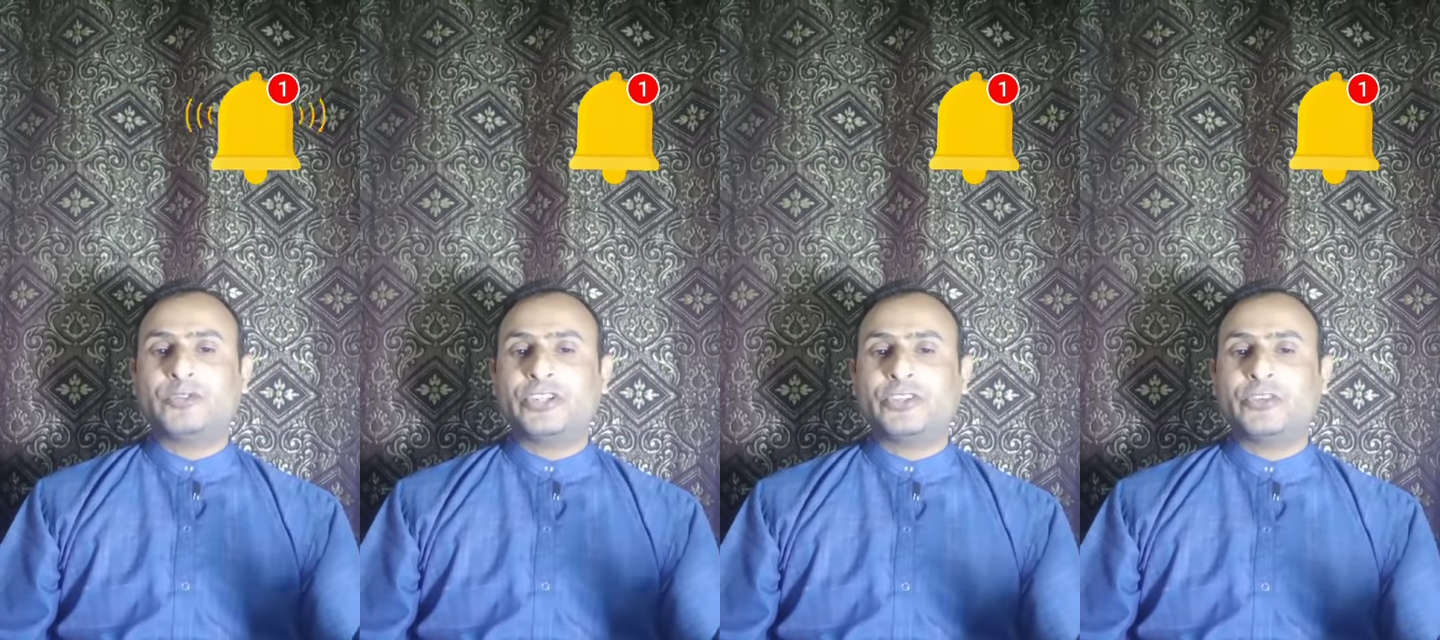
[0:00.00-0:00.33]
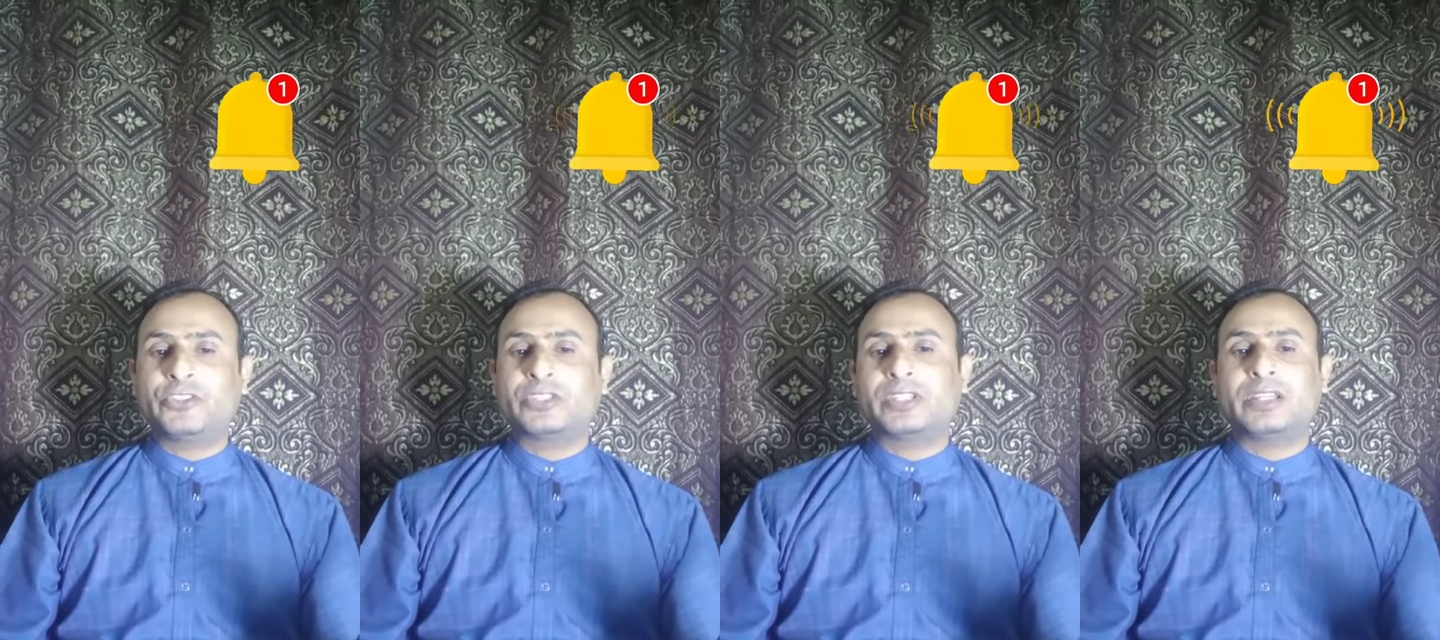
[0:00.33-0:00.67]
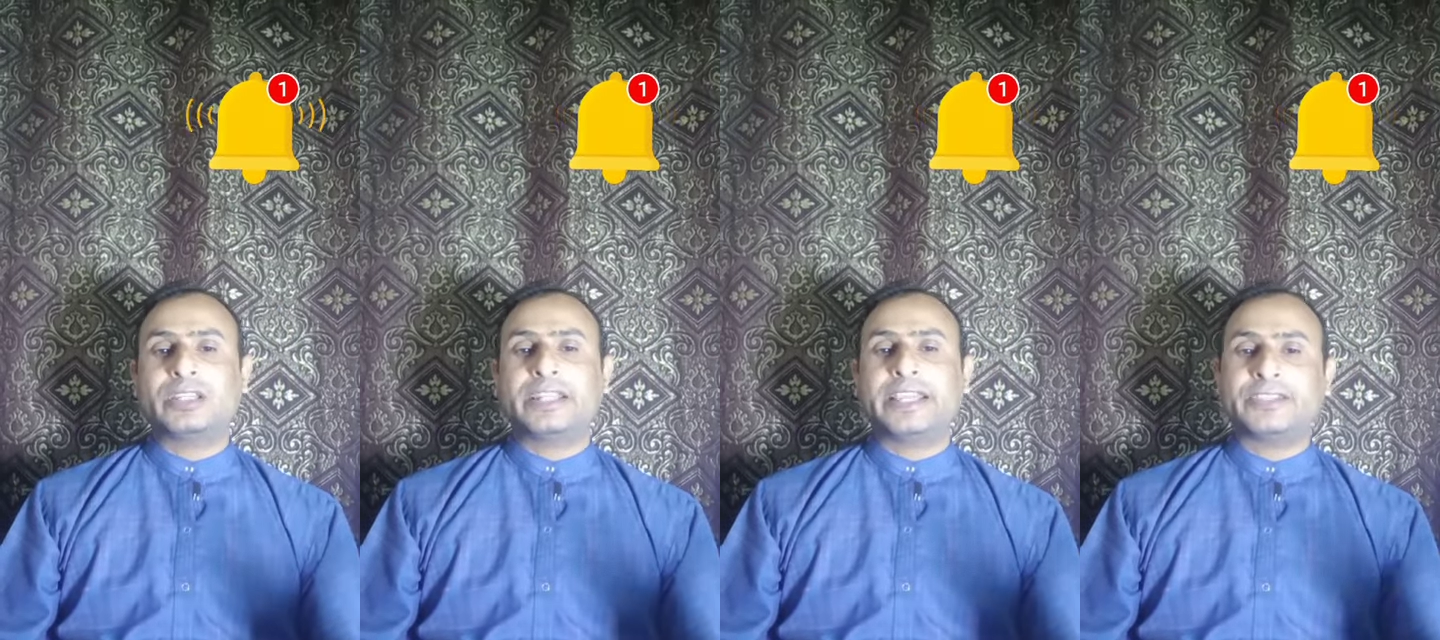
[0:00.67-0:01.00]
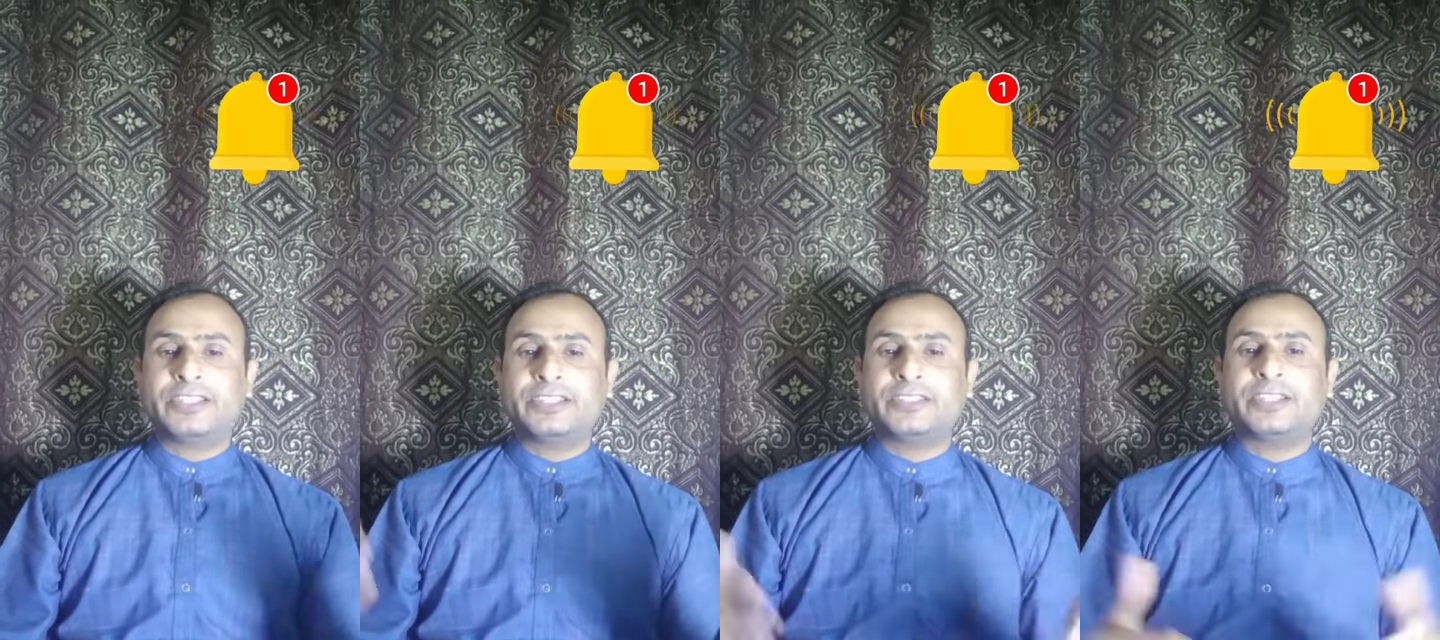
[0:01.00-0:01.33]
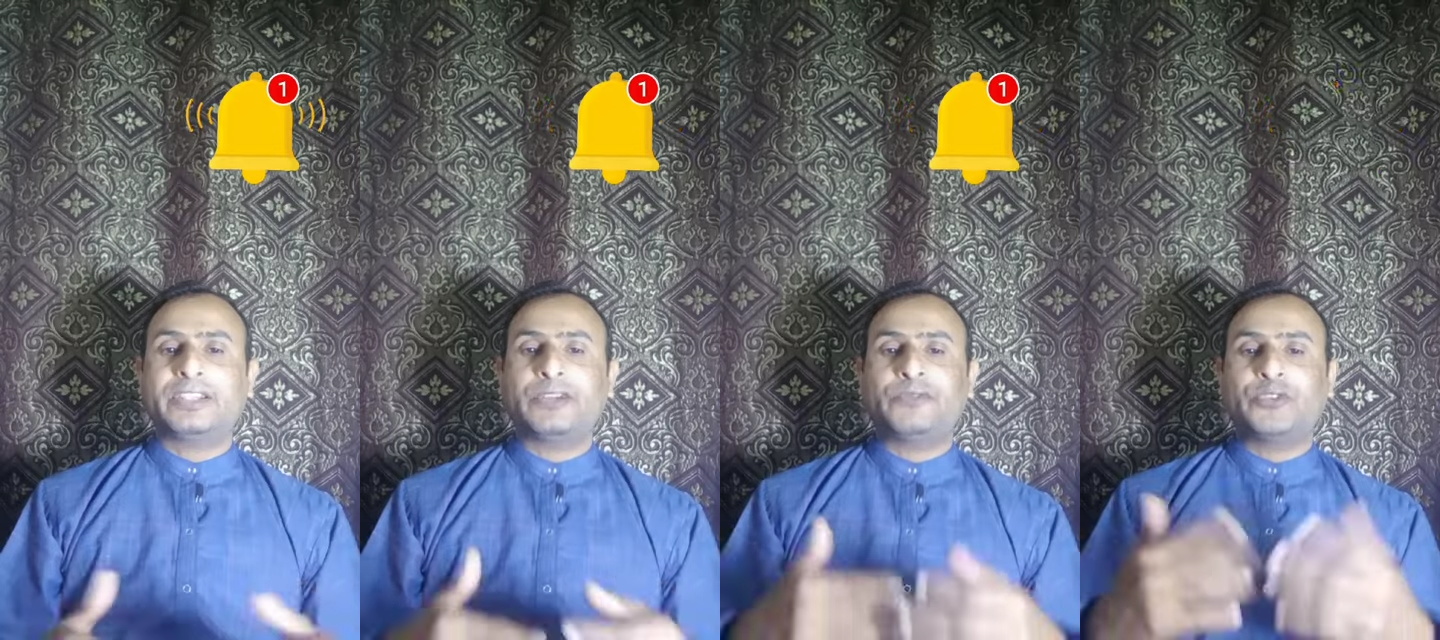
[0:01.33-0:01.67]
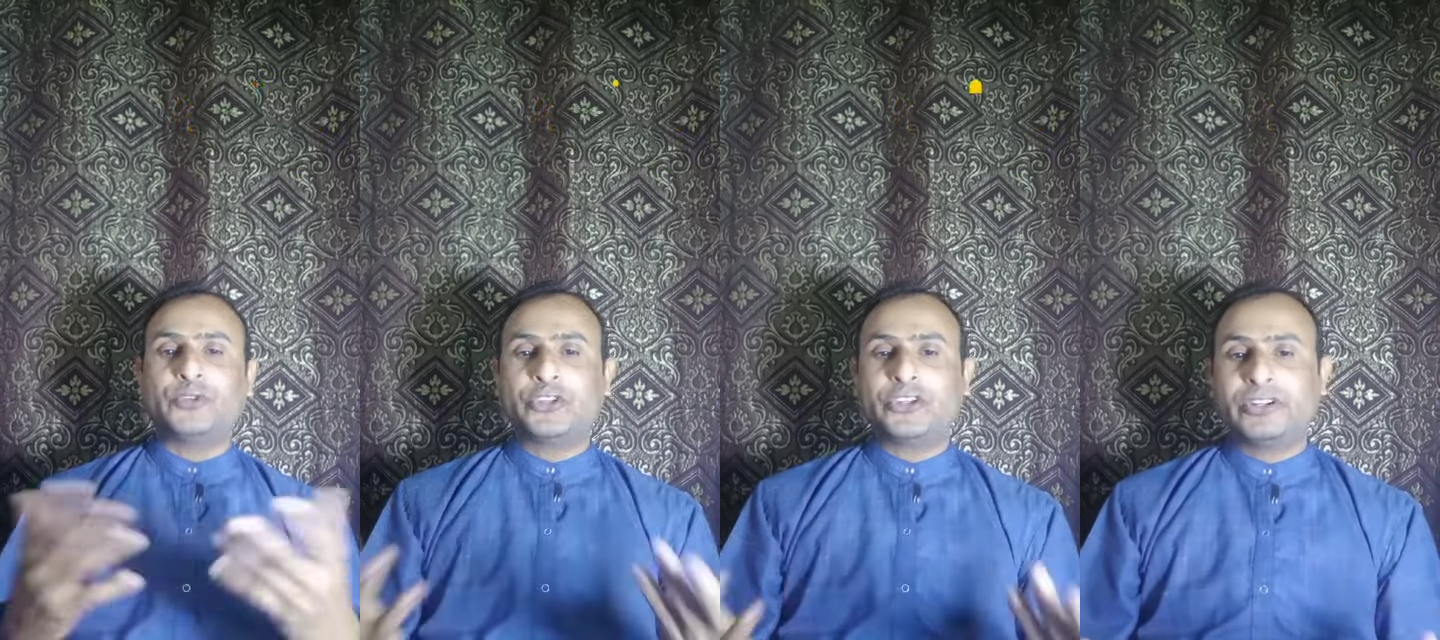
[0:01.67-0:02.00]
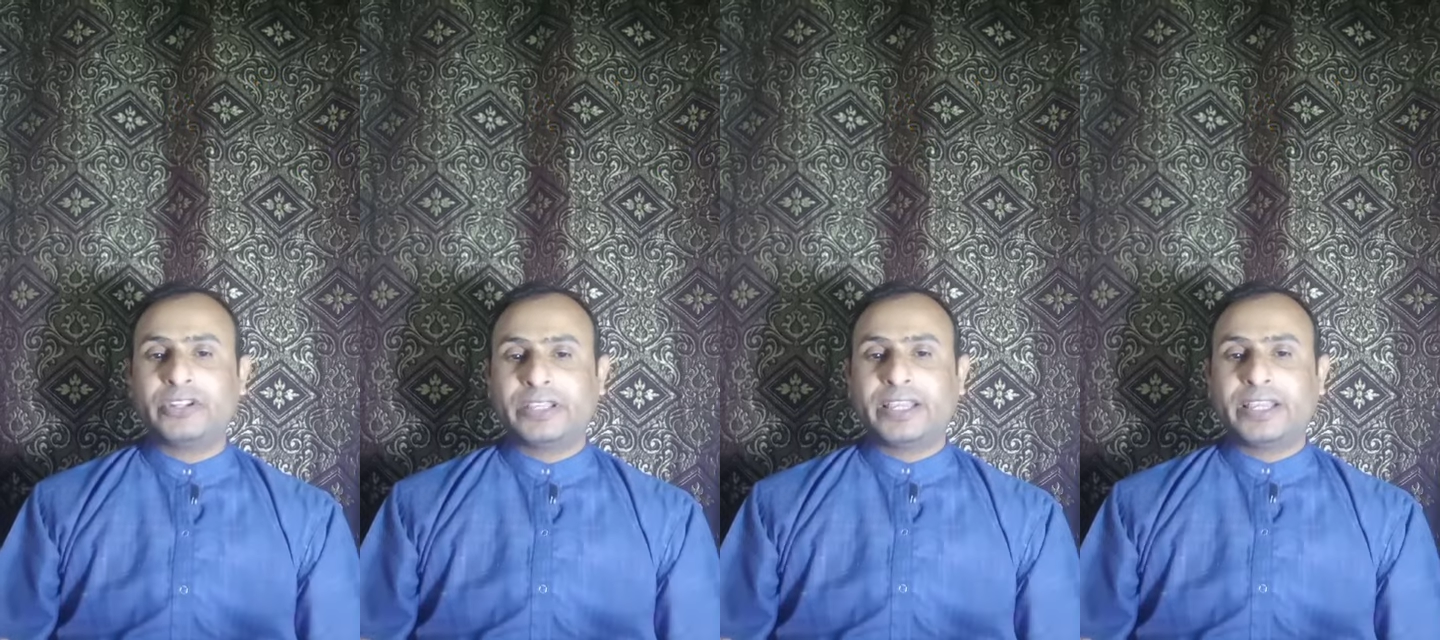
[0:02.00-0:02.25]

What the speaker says: videos like this in the future,